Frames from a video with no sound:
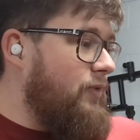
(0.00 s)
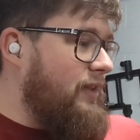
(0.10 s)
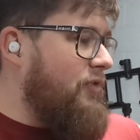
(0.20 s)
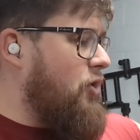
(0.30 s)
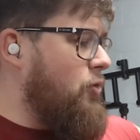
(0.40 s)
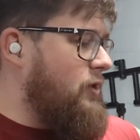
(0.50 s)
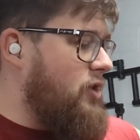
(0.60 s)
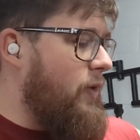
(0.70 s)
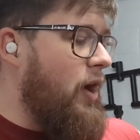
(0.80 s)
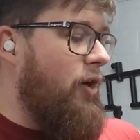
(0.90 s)
difficulty
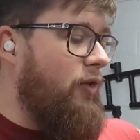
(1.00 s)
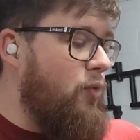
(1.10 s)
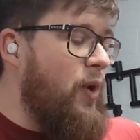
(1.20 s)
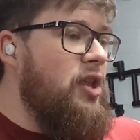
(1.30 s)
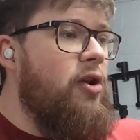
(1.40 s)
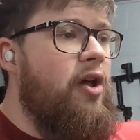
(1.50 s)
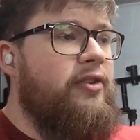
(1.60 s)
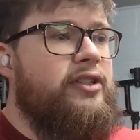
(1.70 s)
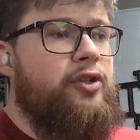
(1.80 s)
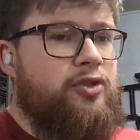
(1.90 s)
to it of when you lower
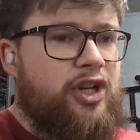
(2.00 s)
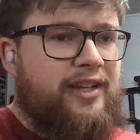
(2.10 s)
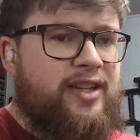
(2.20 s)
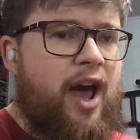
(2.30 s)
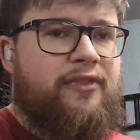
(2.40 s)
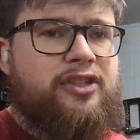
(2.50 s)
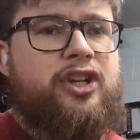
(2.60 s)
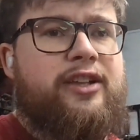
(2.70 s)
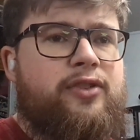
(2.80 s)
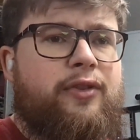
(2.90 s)
it to your chest, half of the
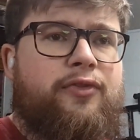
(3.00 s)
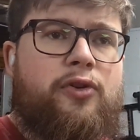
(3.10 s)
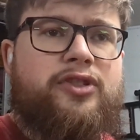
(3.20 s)
chain's on the floor.